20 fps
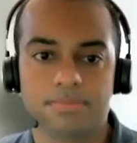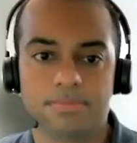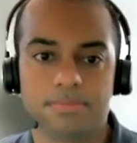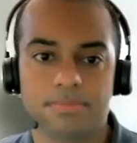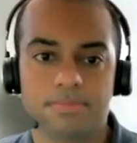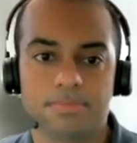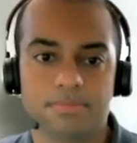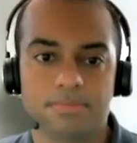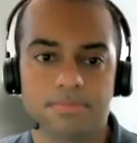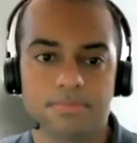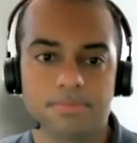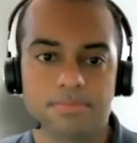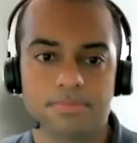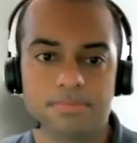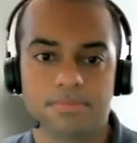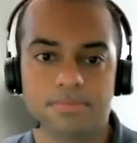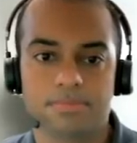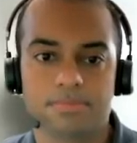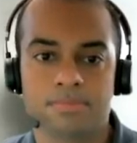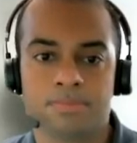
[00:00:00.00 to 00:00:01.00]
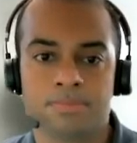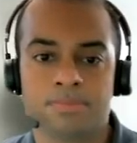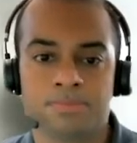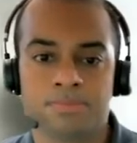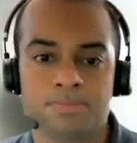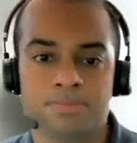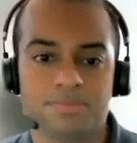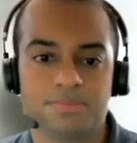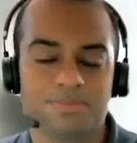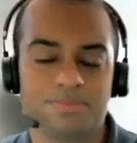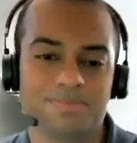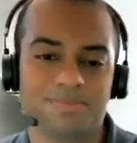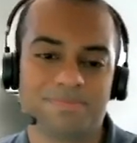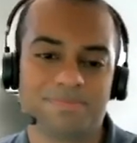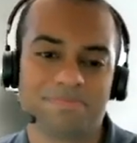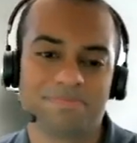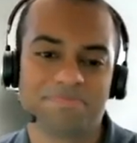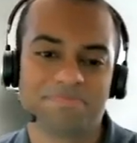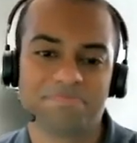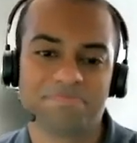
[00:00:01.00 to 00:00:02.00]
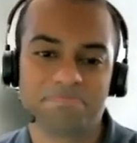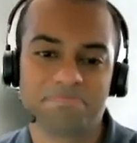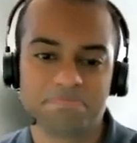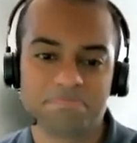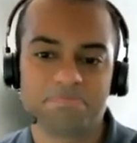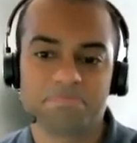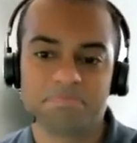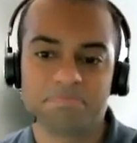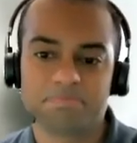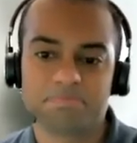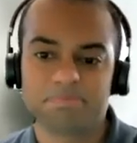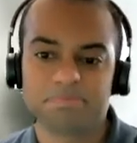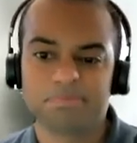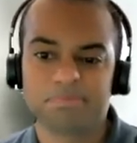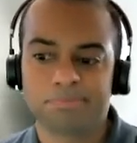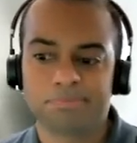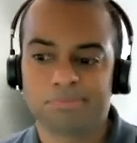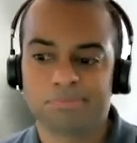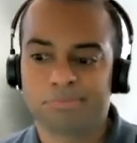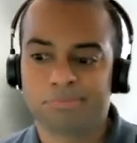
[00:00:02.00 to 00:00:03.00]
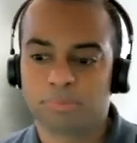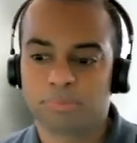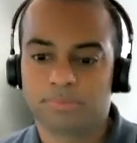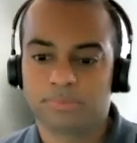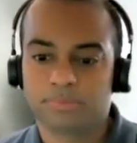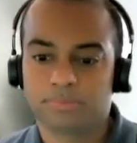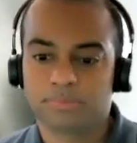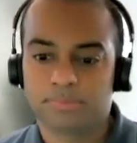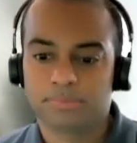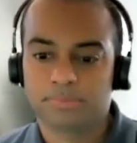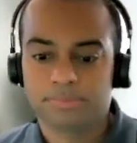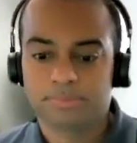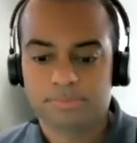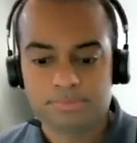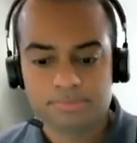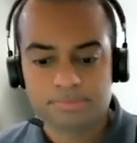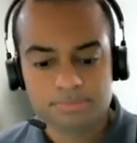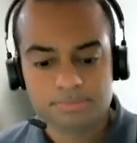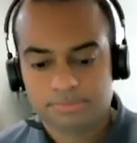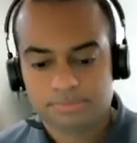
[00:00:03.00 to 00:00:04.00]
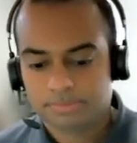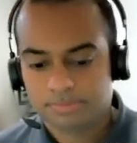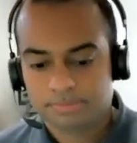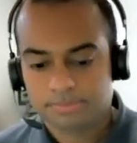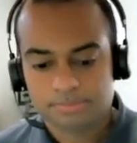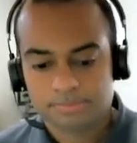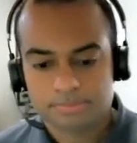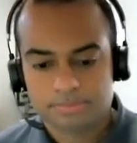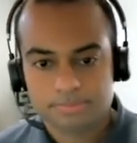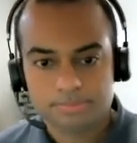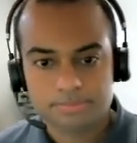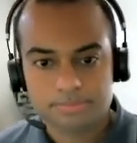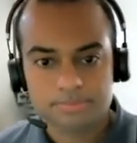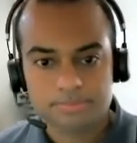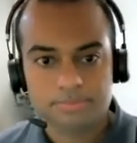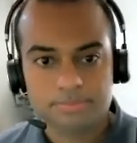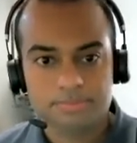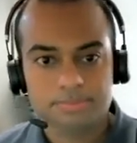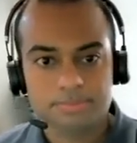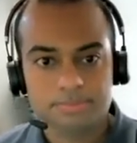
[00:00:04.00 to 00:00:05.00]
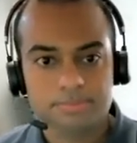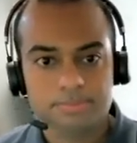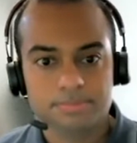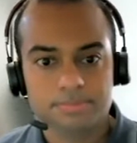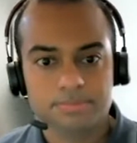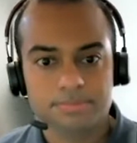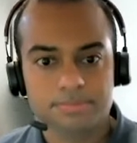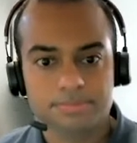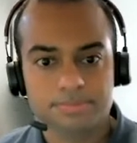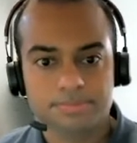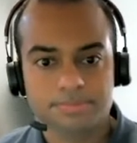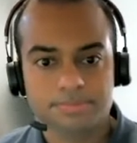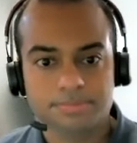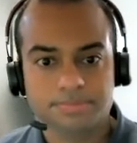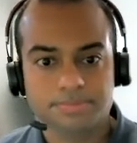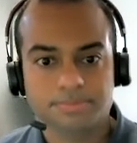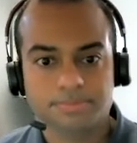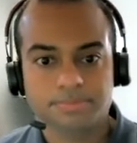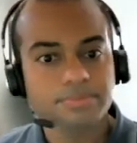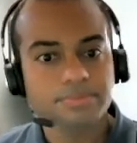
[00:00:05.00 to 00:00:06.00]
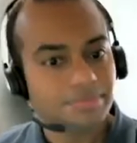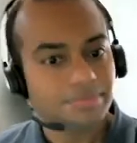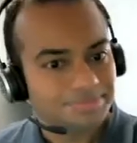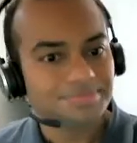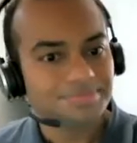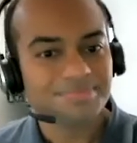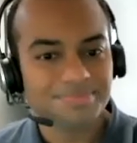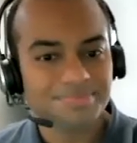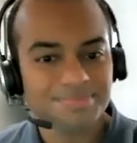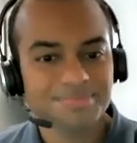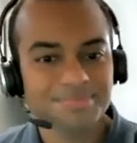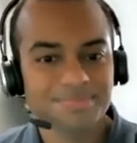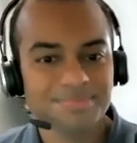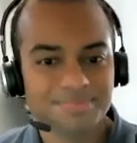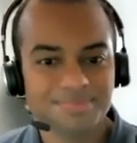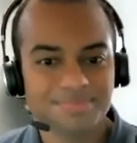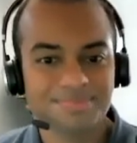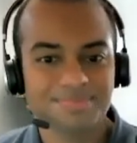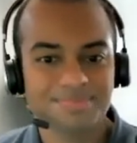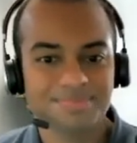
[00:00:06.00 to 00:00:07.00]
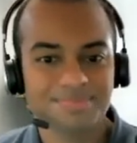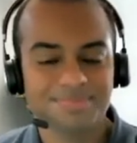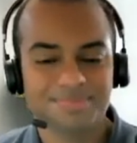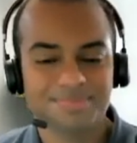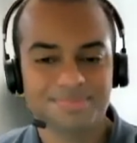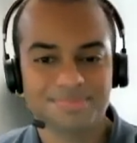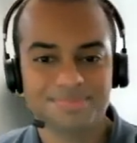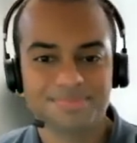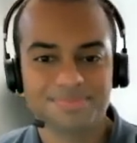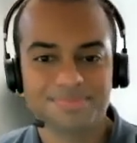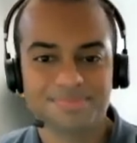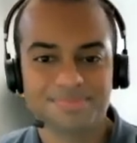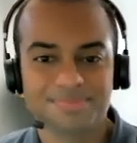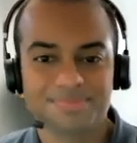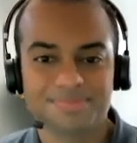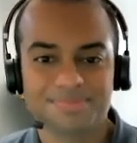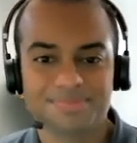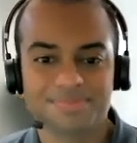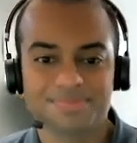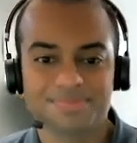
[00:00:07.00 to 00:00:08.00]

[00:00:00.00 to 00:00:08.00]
(silent)